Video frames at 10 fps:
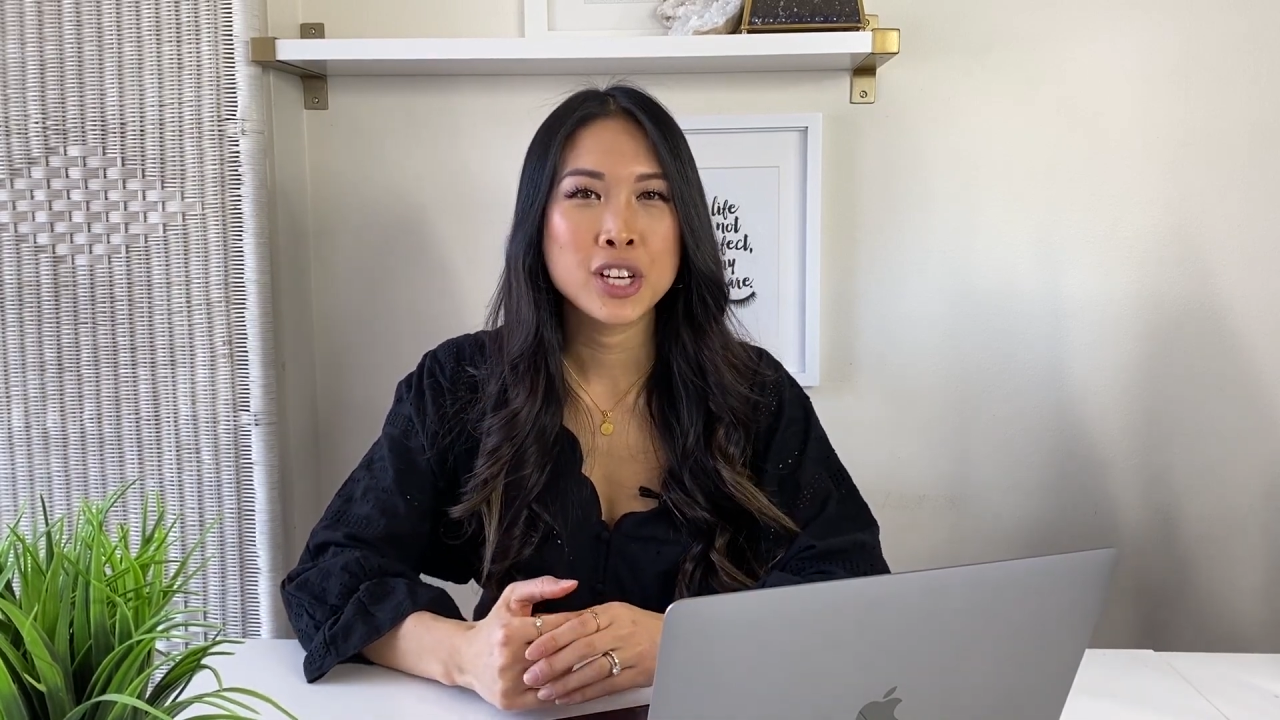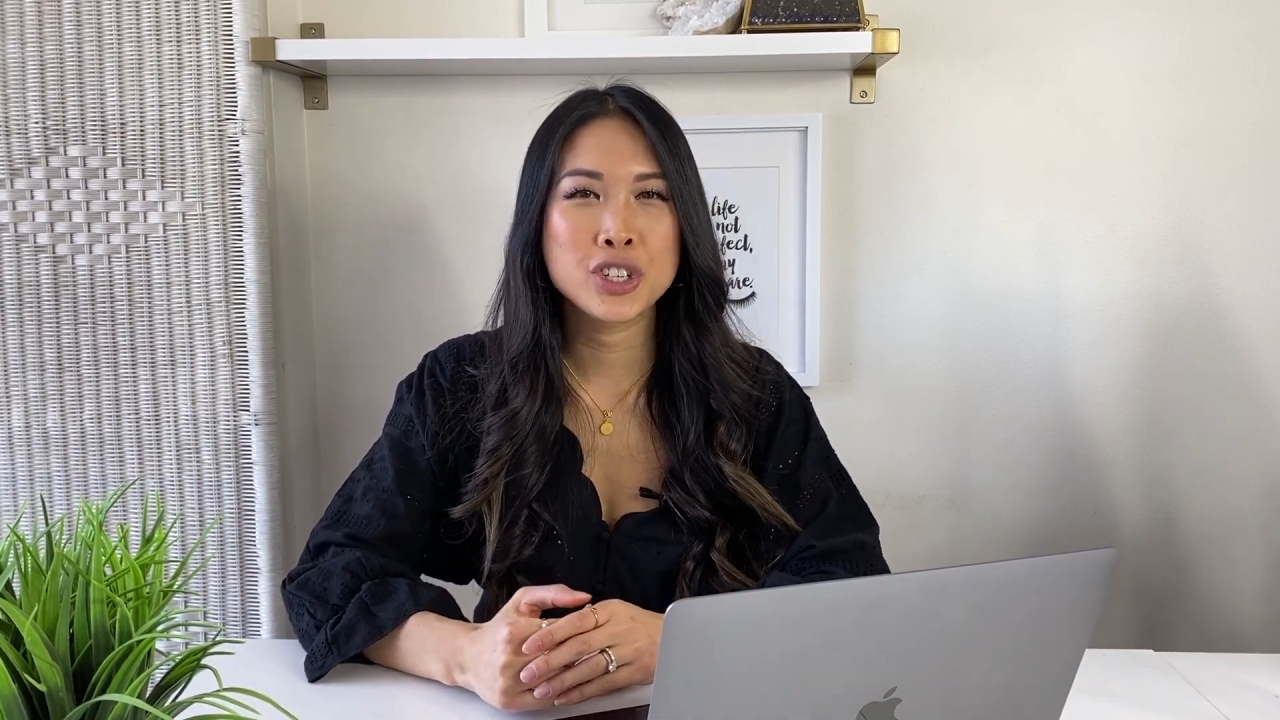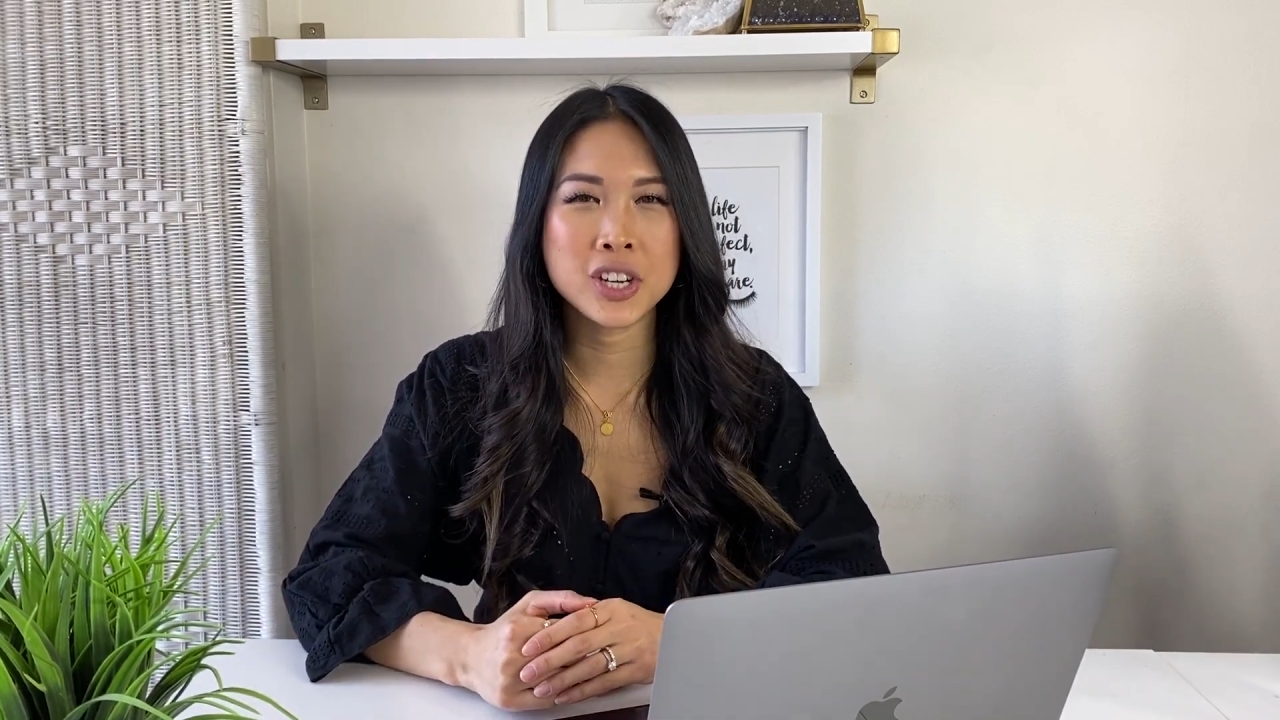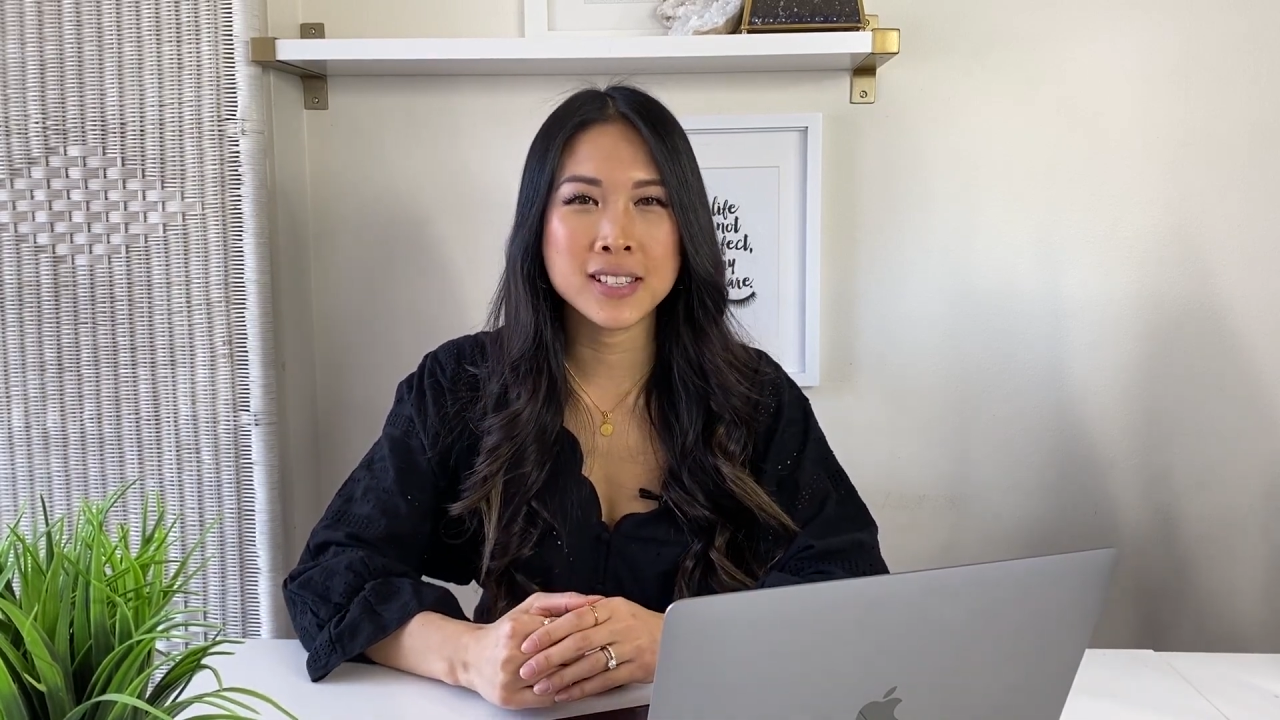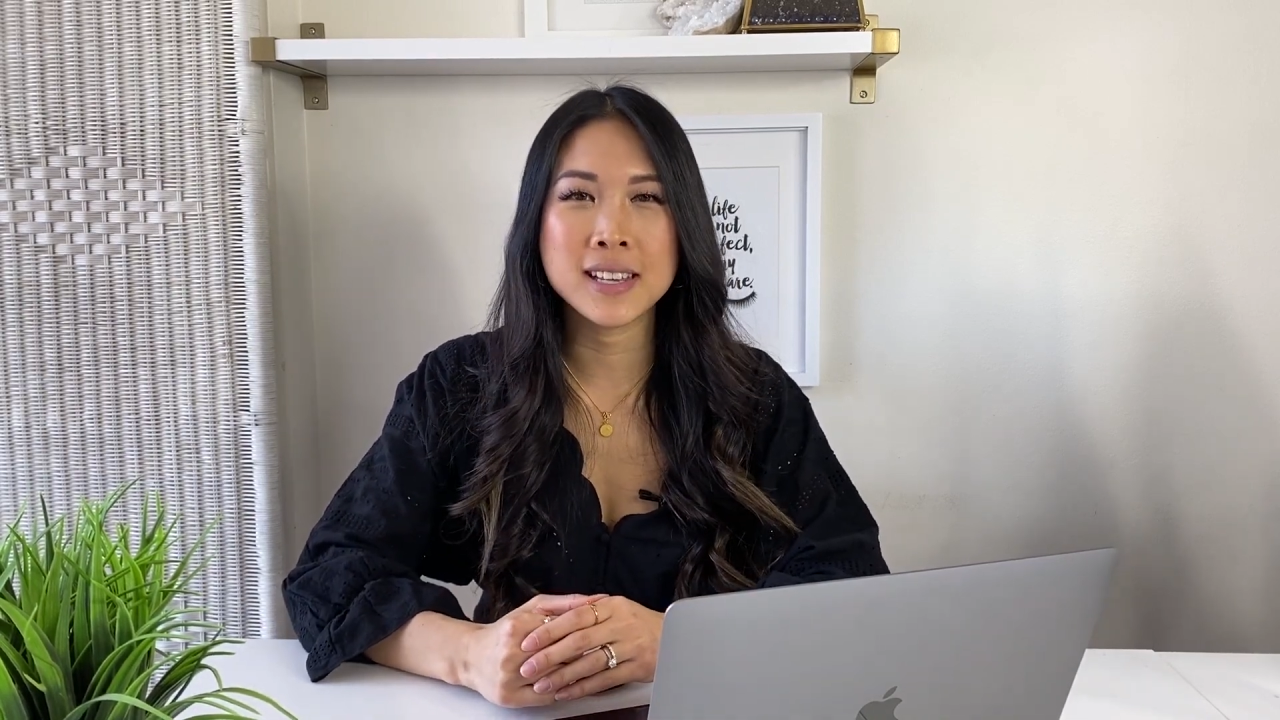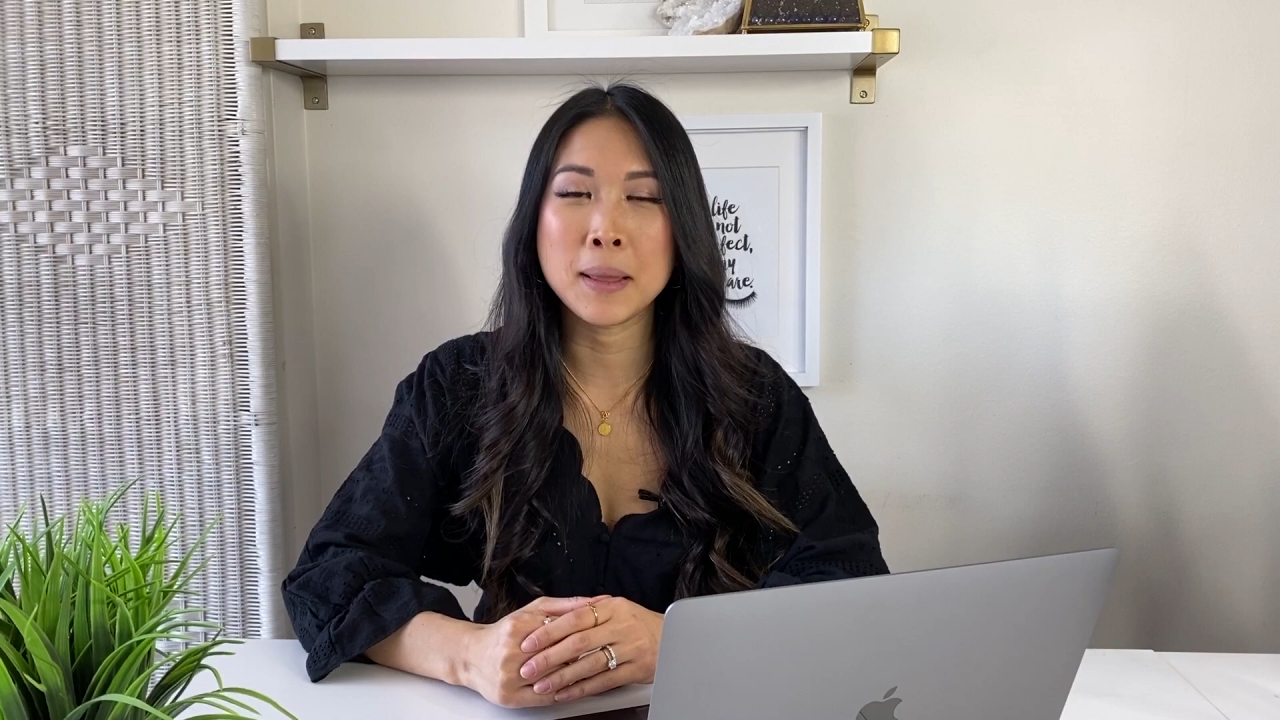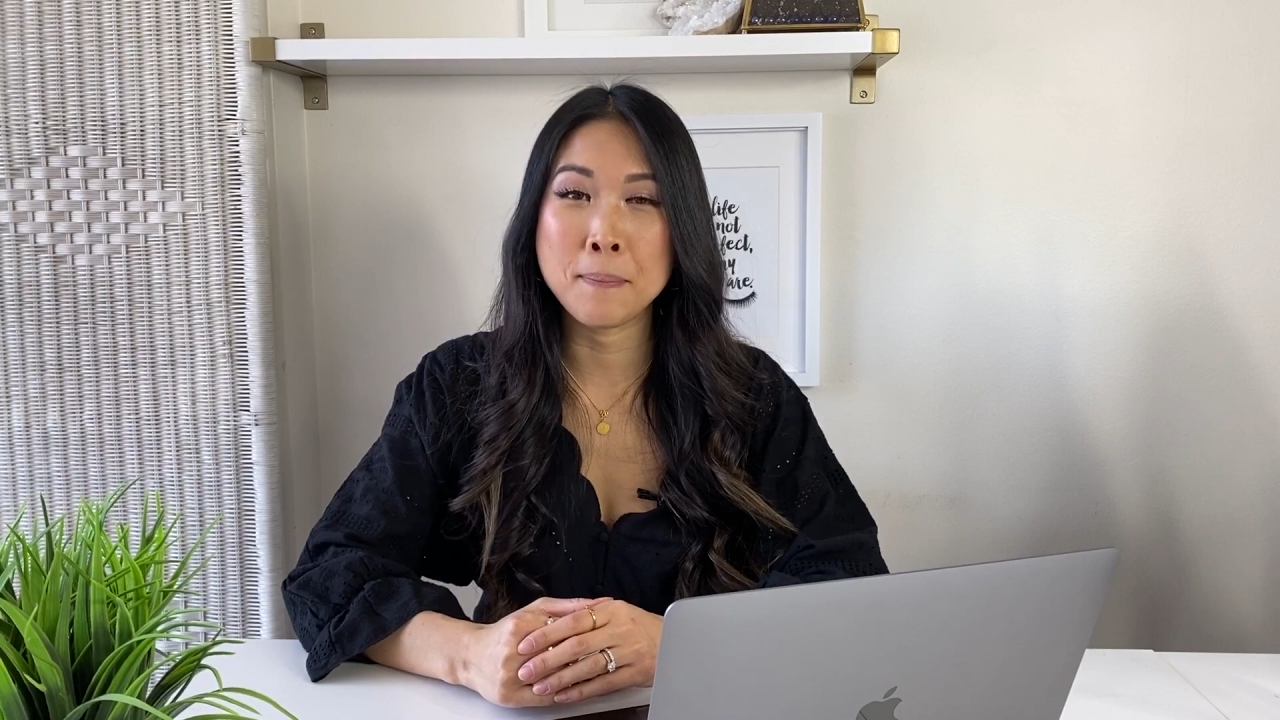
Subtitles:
just at the